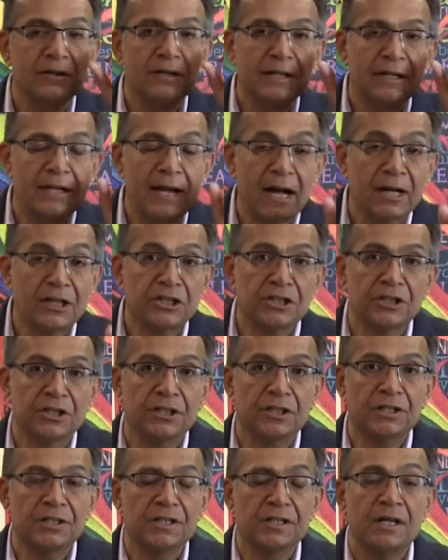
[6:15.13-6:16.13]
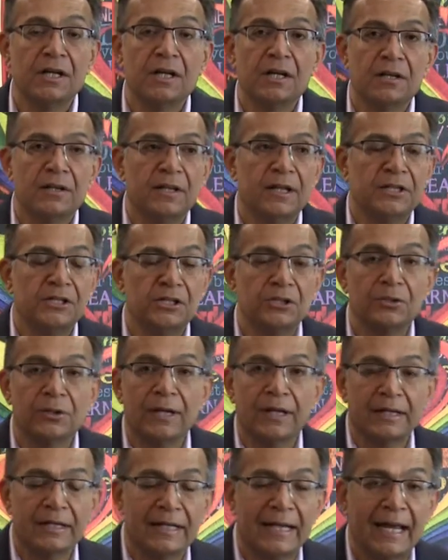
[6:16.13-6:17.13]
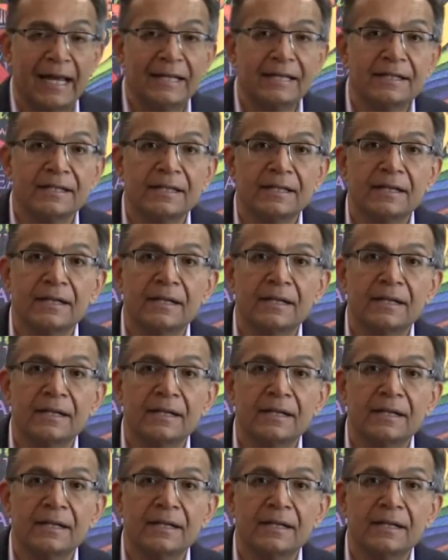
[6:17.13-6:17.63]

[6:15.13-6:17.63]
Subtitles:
deductions that you can get